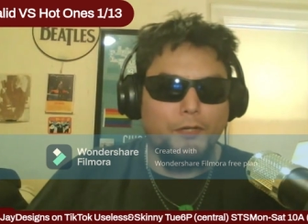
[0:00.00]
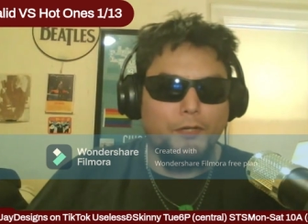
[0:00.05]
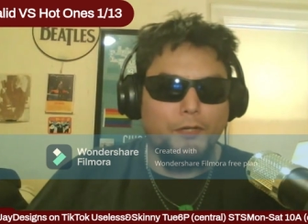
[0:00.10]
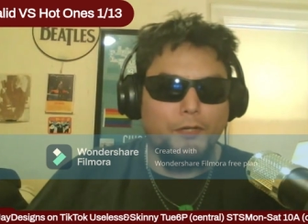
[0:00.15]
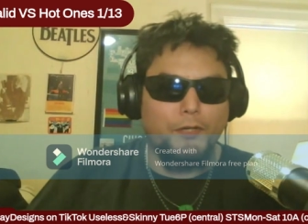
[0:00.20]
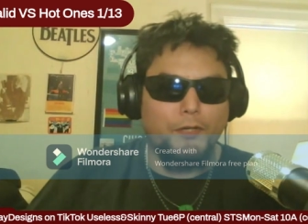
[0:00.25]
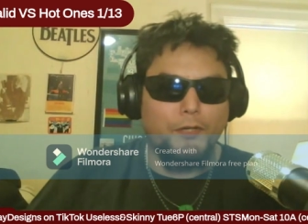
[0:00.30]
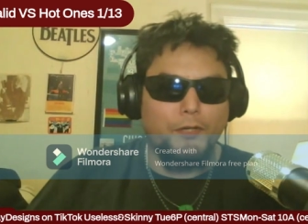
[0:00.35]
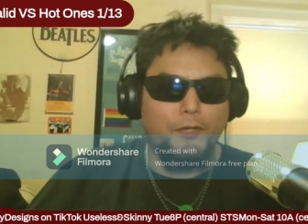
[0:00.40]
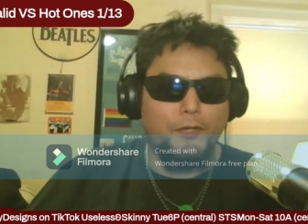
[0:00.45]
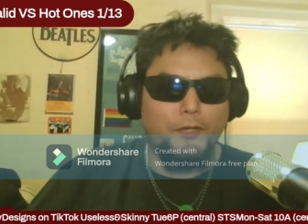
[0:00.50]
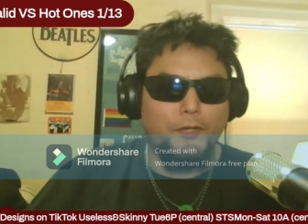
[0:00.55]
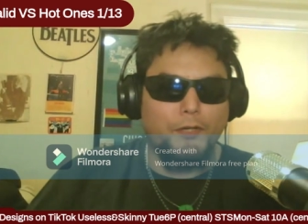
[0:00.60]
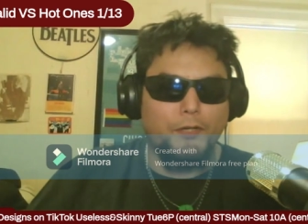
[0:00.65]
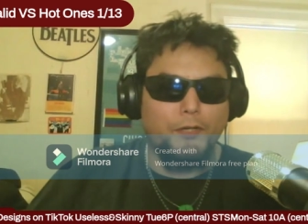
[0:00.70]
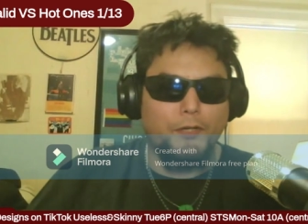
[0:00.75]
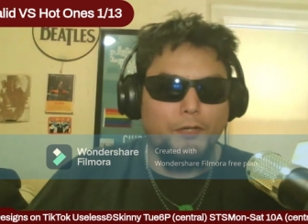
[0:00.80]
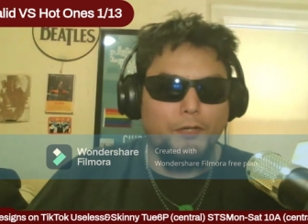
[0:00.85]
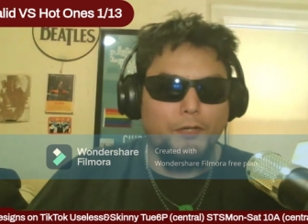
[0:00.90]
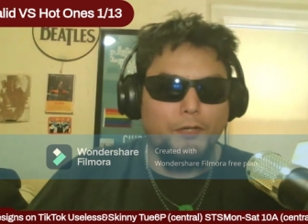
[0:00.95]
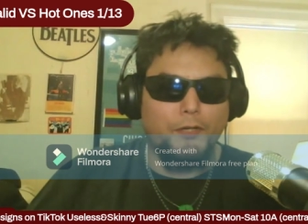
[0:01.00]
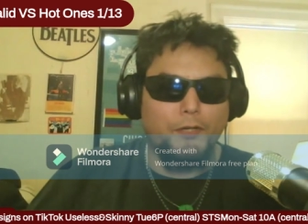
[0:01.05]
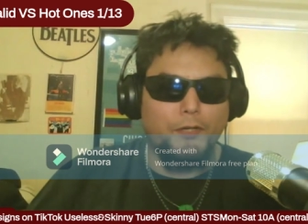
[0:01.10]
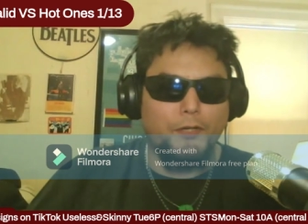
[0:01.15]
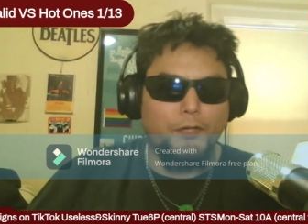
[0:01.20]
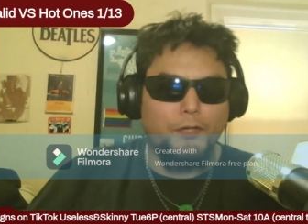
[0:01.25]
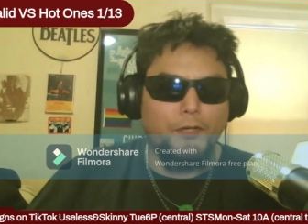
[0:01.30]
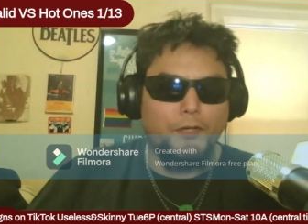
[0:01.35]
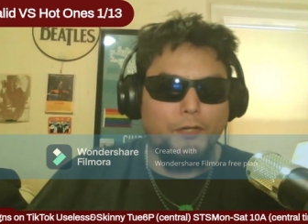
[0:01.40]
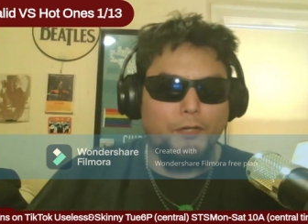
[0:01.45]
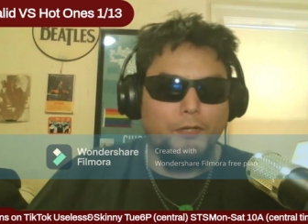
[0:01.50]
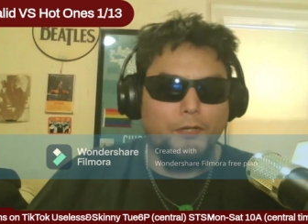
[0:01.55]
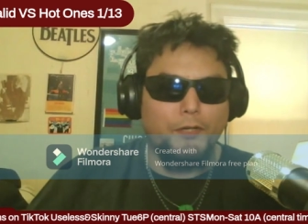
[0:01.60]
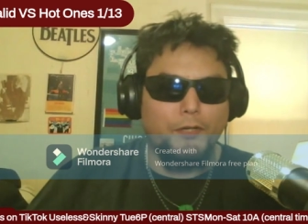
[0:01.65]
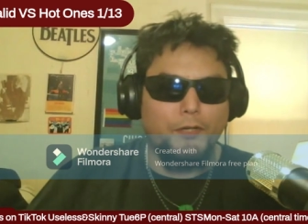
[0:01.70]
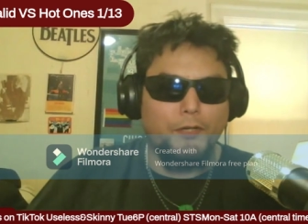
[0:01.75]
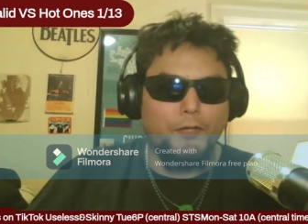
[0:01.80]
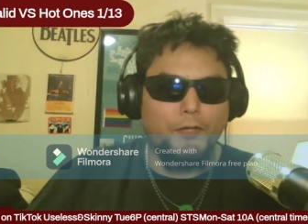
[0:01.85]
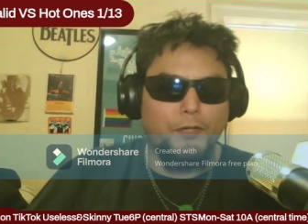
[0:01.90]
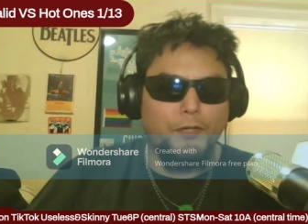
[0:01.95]
and yet he
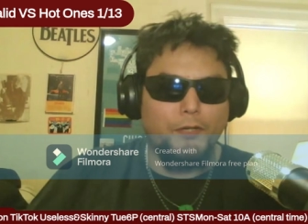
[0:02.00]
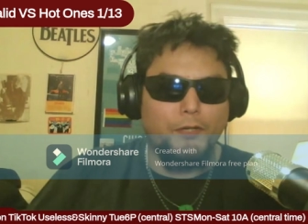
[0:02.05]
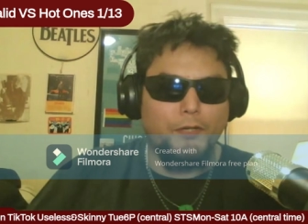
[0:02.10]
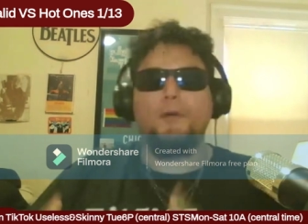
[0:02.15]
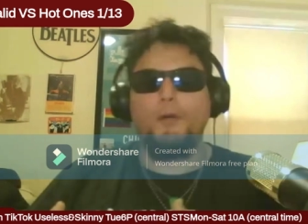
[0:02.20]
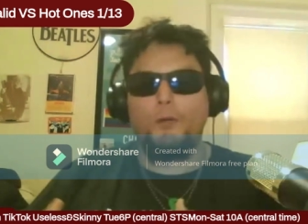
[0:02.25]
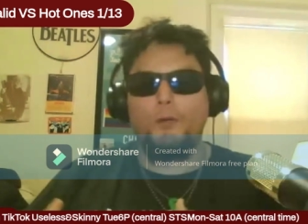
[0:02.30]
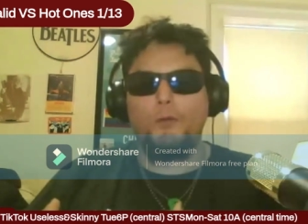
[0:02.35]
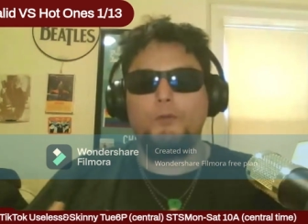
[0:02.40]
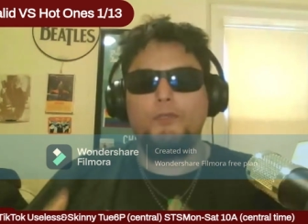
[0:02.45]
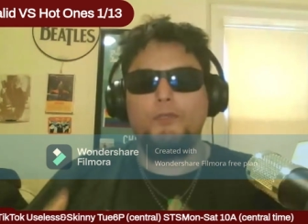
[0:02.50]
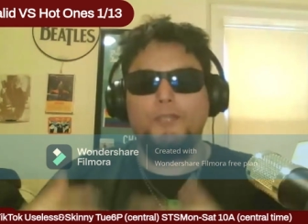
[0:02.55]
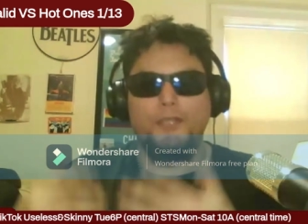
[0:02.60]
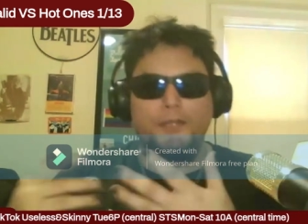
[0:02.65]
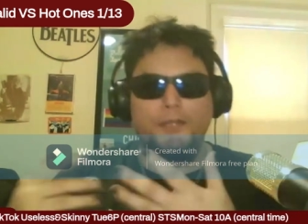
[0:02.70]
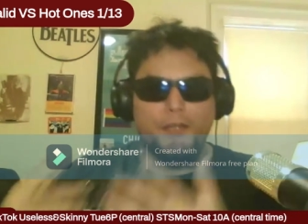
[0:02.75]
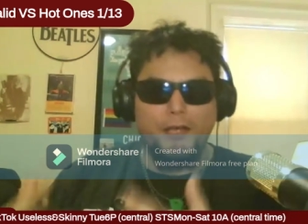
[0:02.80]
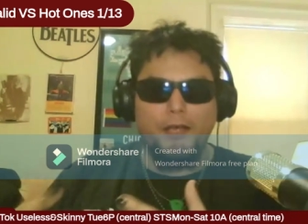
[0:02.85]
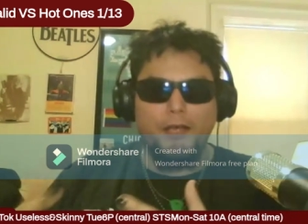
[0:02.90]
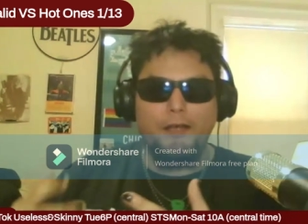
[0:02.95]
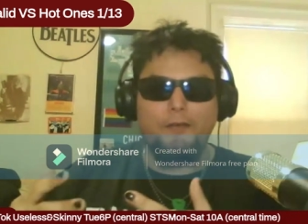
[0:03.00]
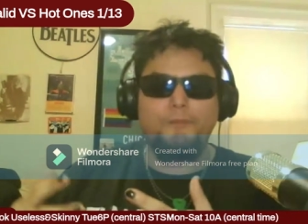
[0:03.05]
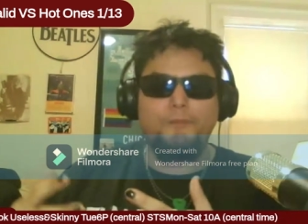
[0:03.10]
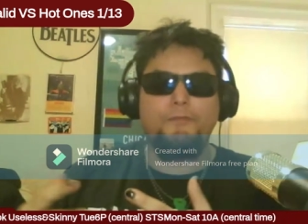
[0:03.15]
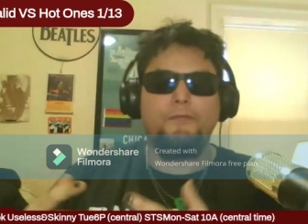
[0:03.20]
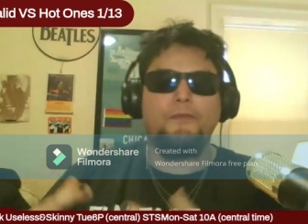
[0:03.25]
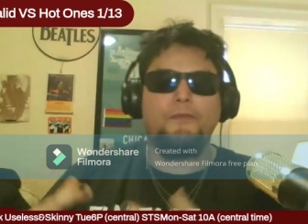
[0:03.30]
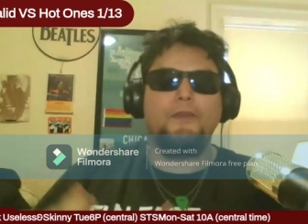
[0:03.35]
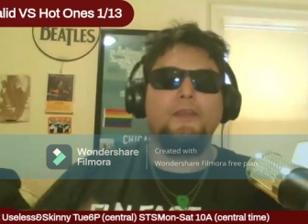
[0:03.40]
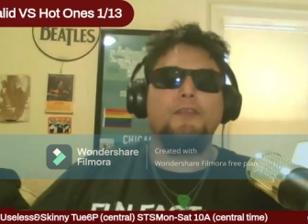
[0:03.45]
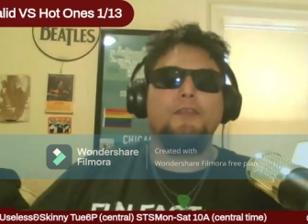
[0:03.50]
stays composed enough